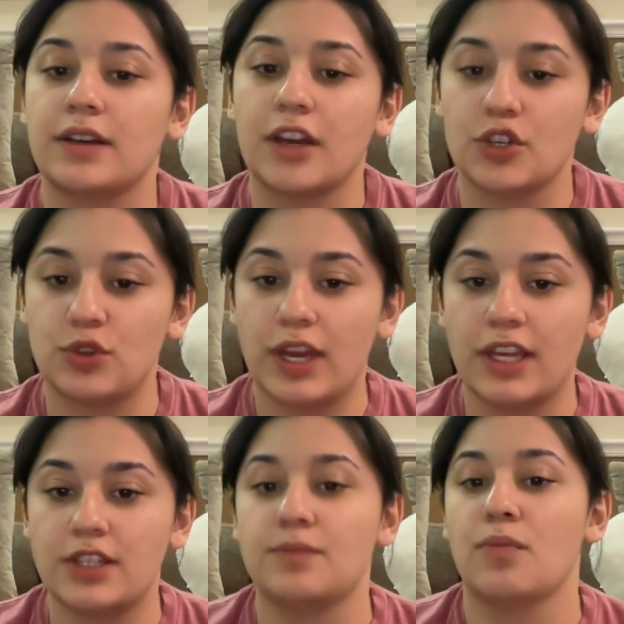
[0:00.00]
country
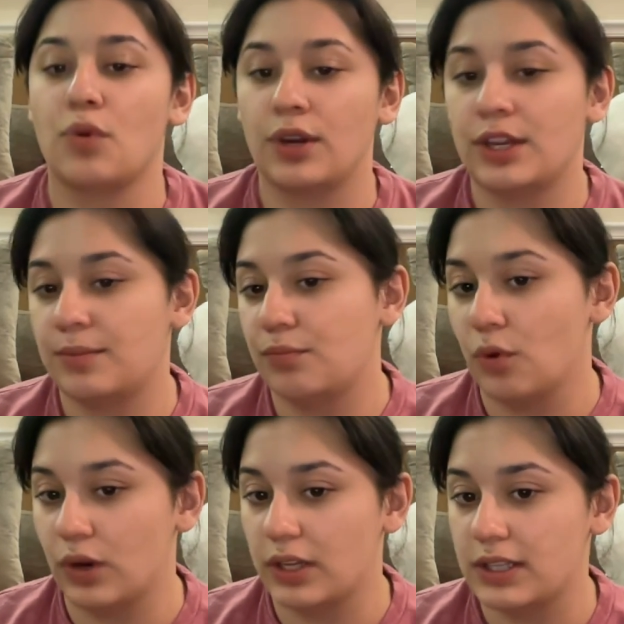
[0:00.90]
has more
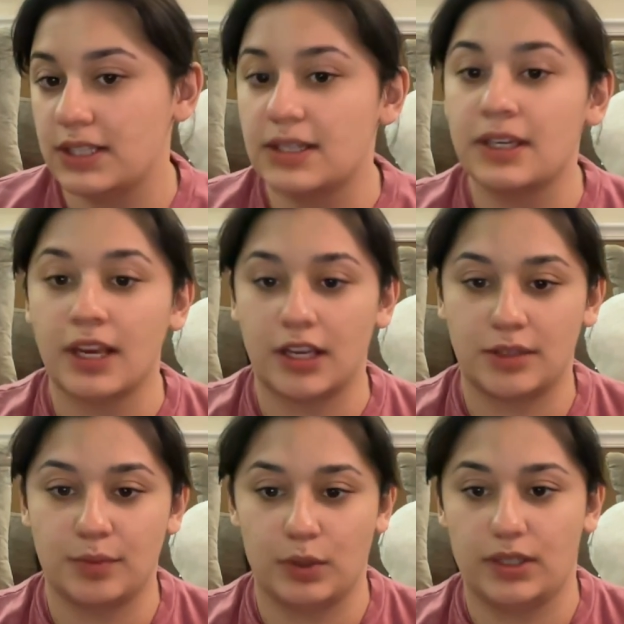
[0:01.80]
imports than
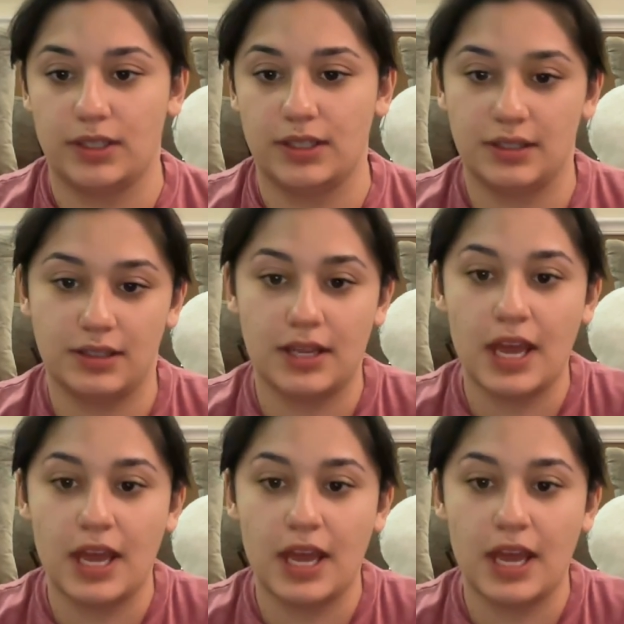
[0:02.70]
exports.